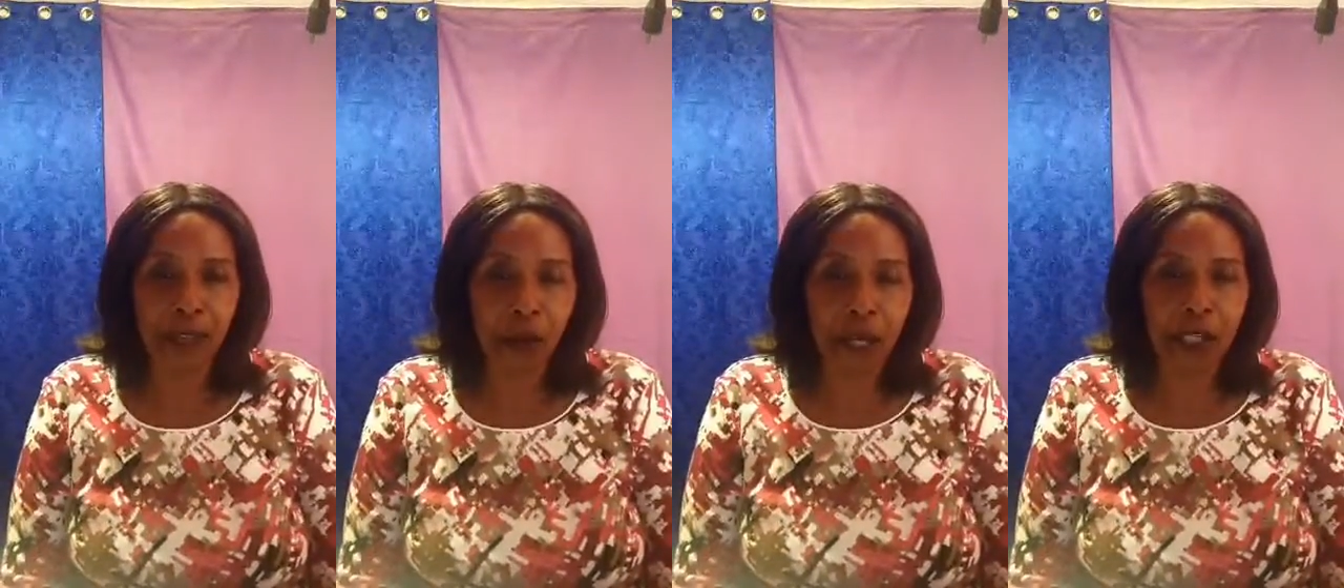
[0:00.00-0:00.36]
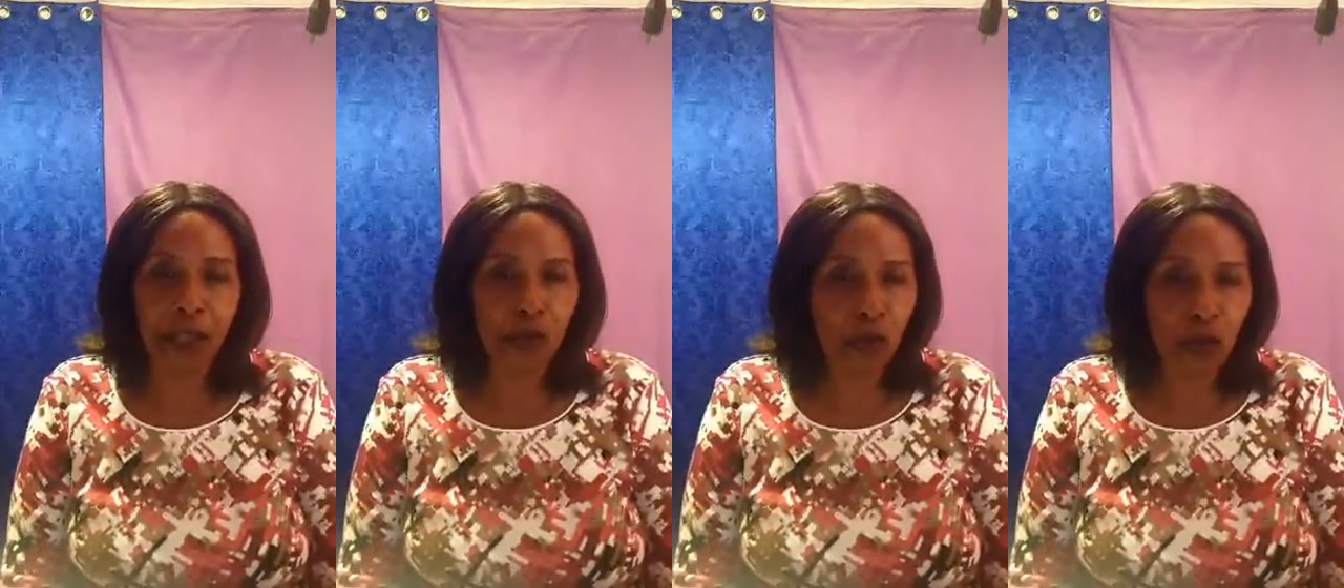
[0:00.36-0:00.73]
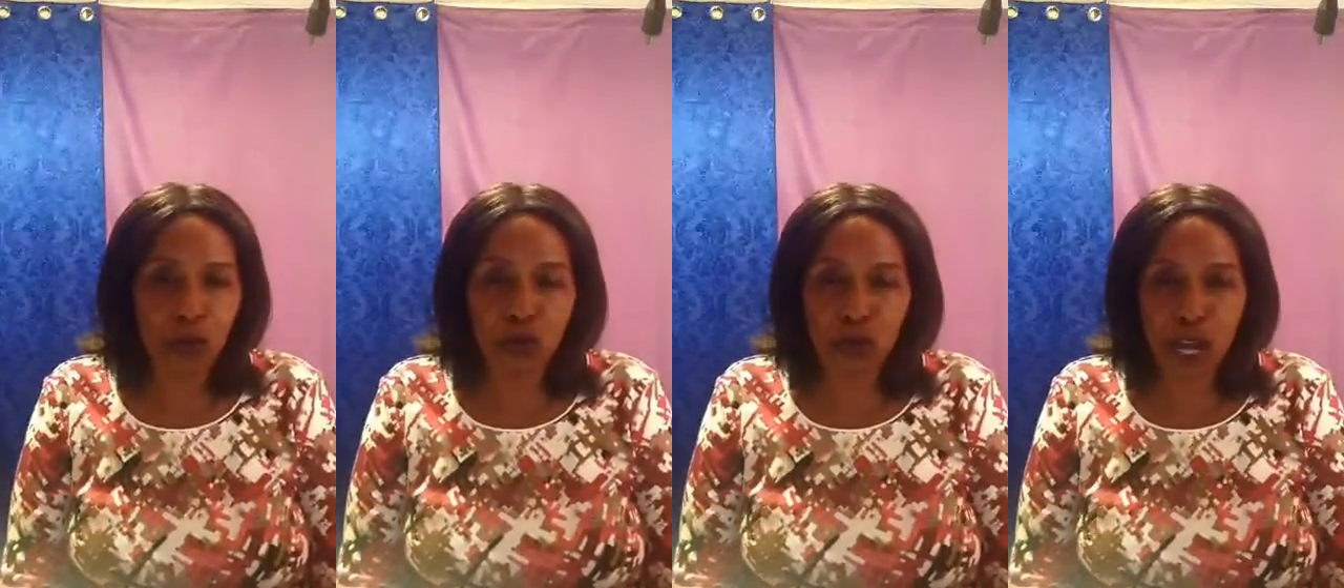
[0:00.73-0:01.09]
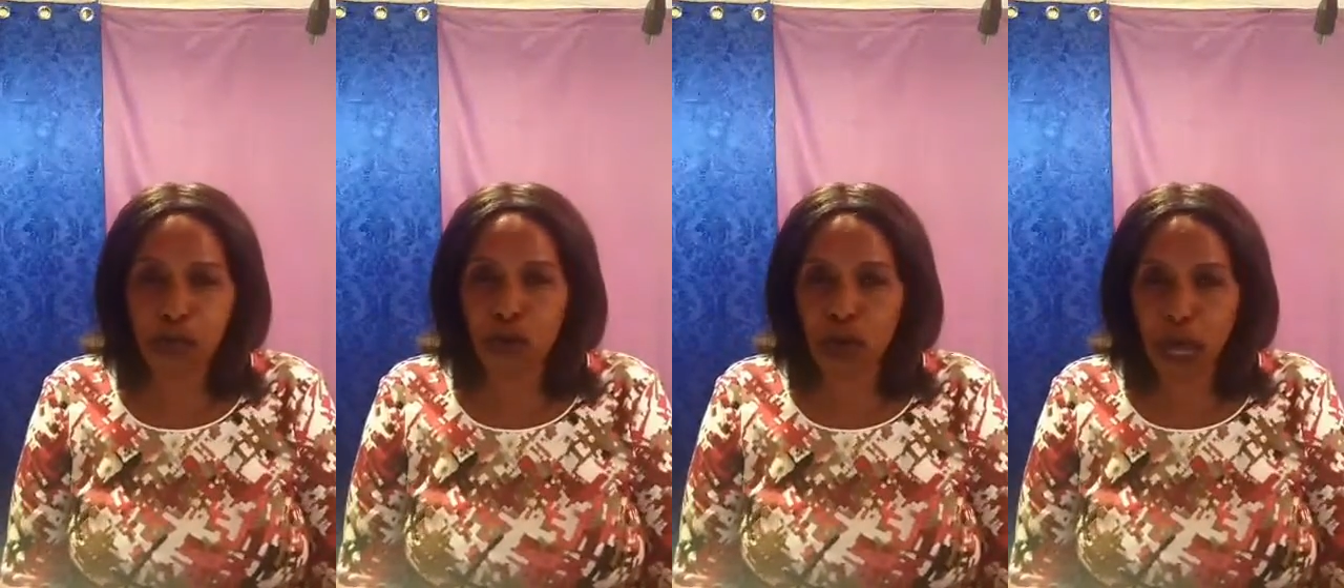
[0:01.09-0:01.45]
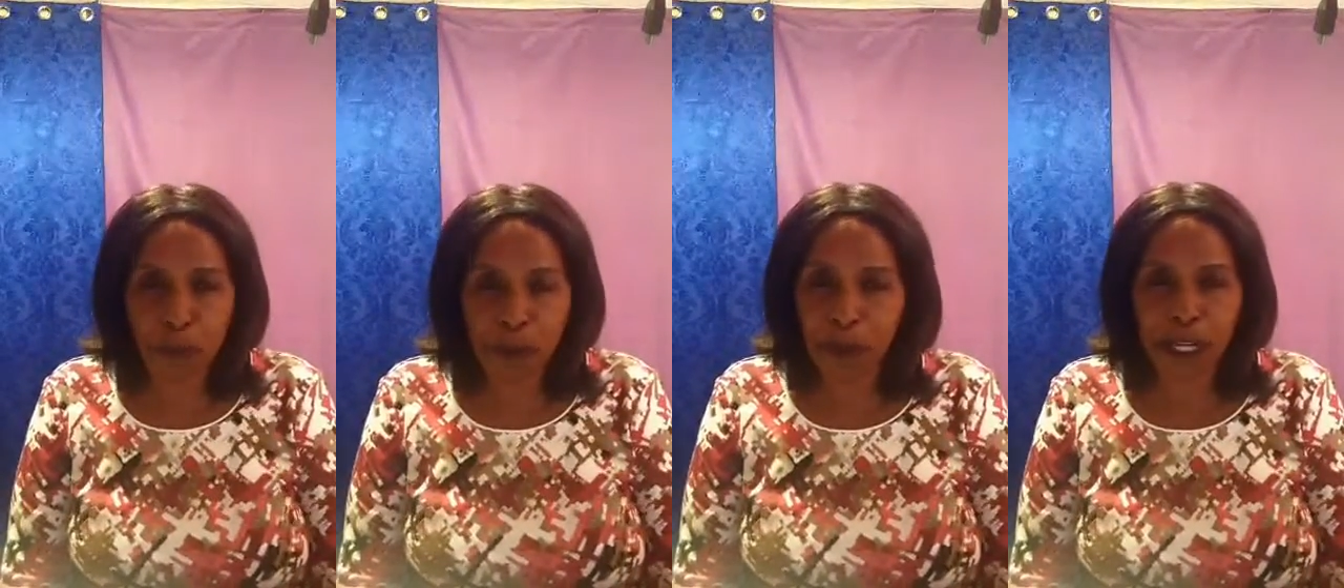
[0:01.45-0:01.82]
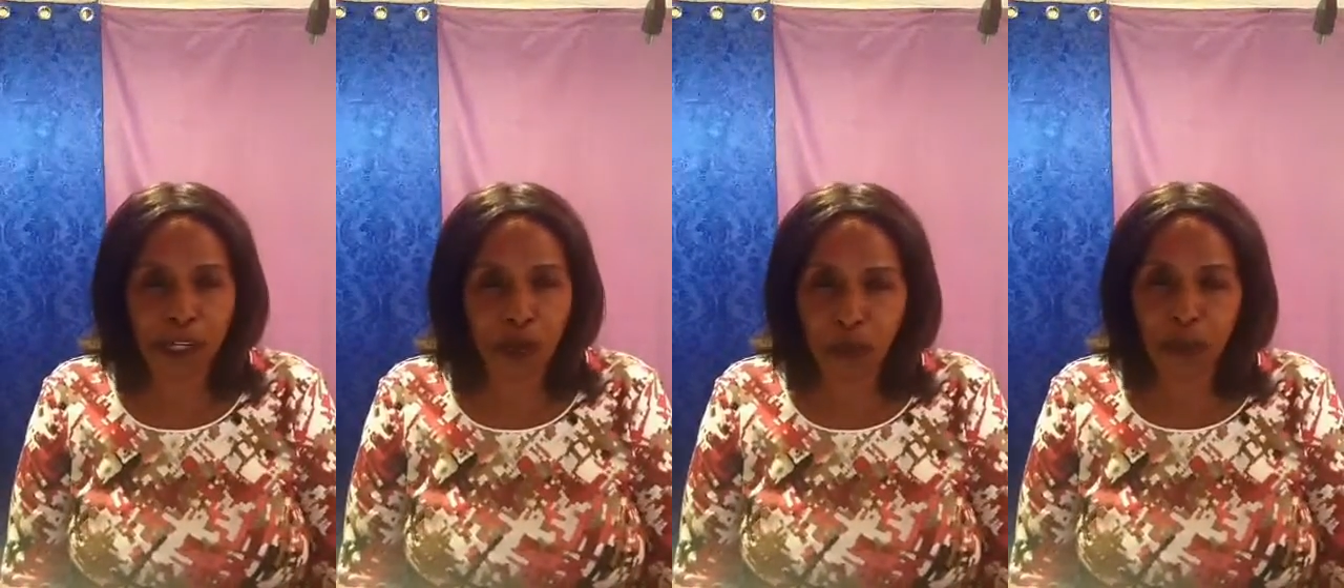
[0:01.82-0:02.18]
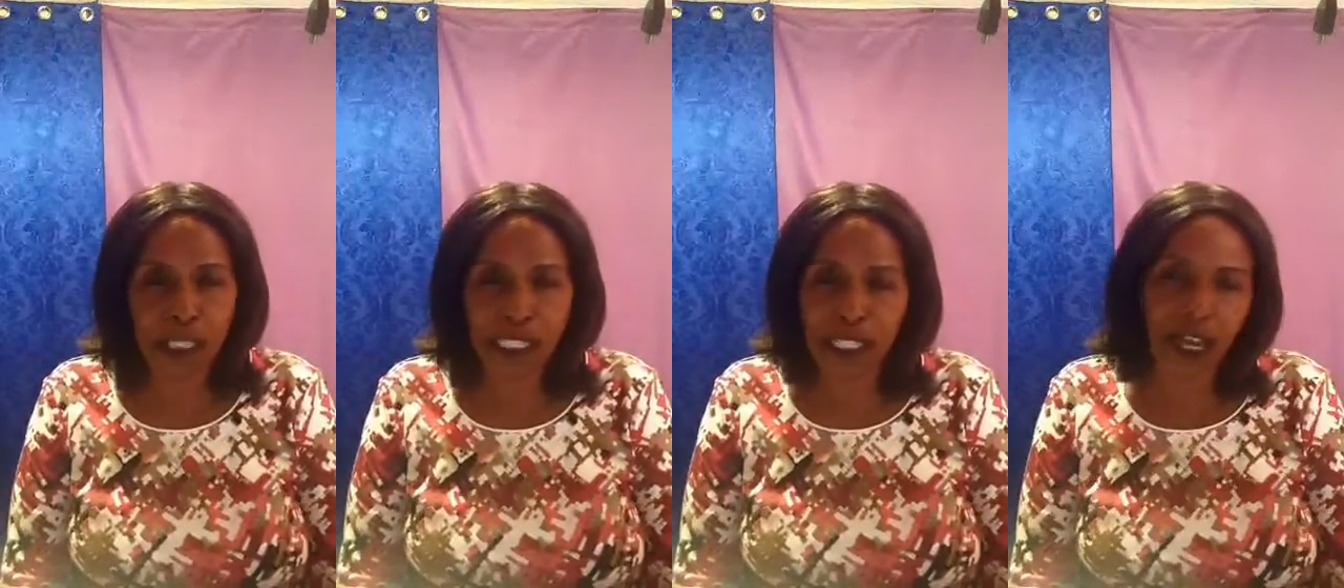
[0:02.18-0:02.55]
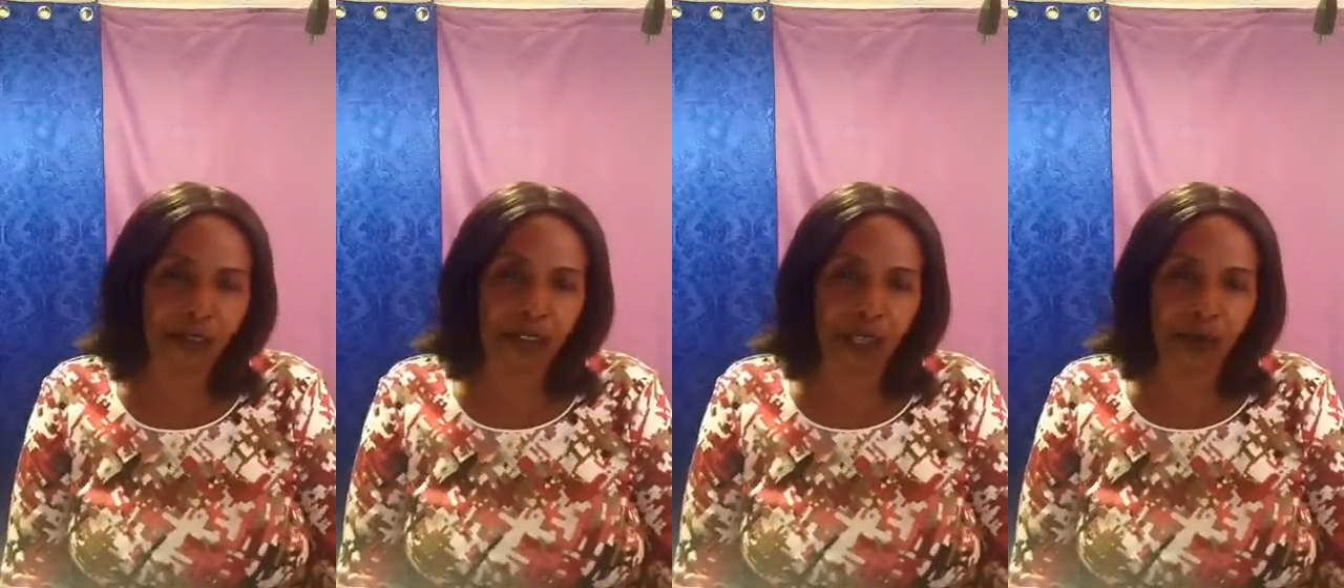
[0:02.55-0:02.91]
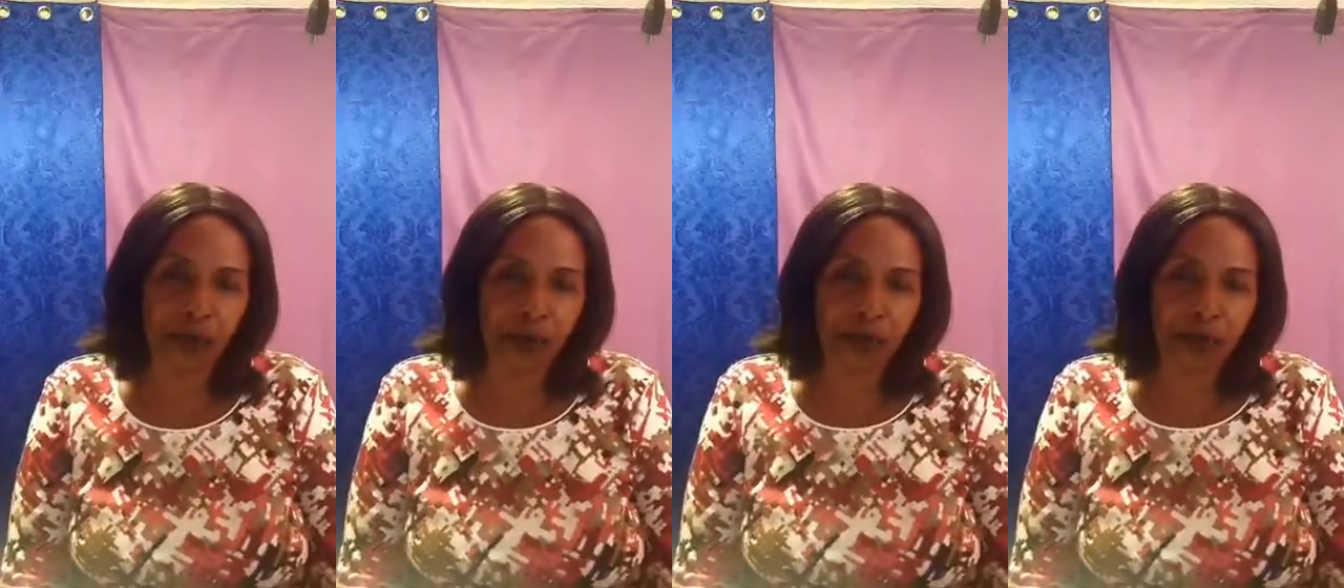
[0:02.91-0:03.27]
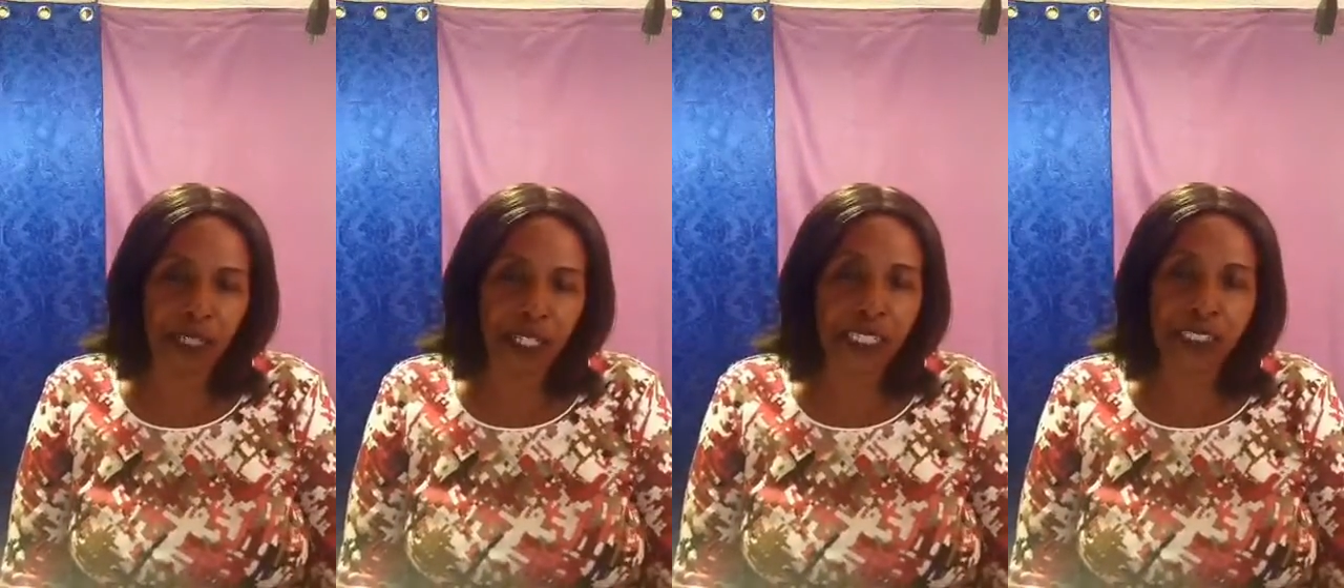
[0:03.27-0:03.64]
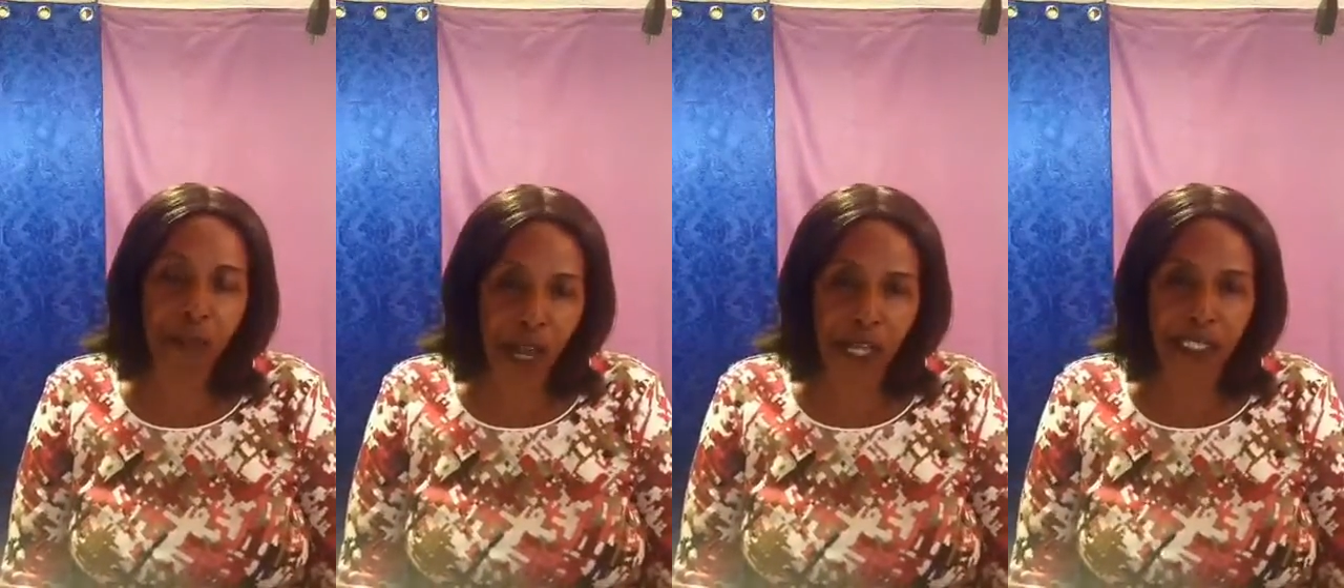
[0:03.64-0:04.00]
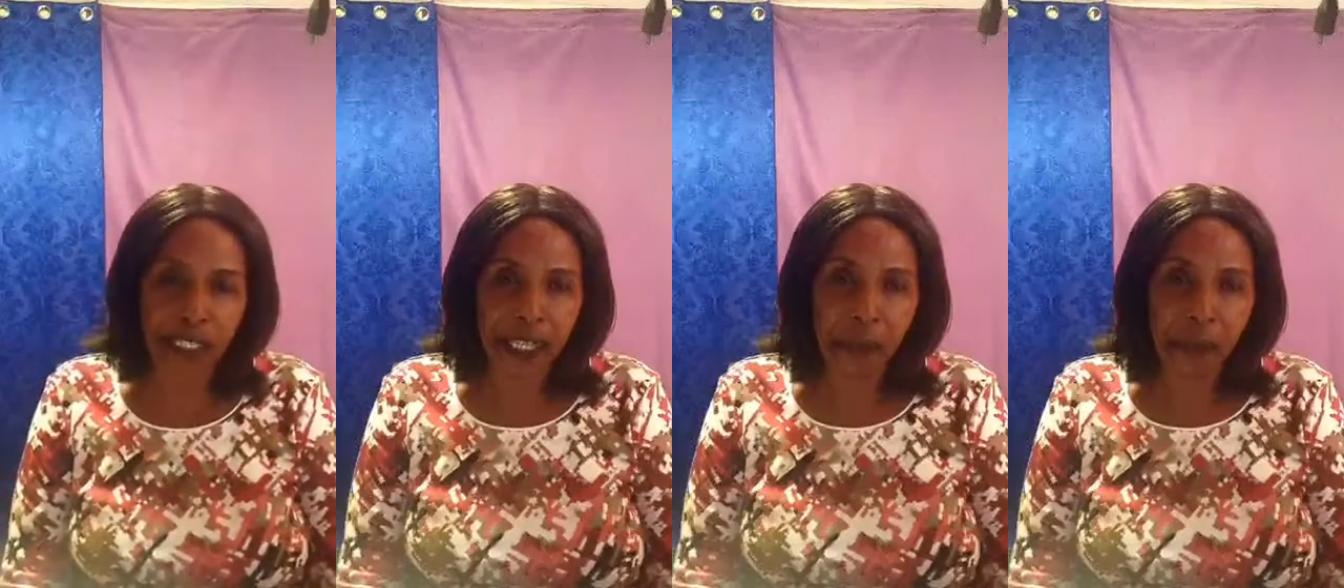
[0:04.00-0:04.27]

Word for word: When you, you try to love people and nobody's loving you, it is bad.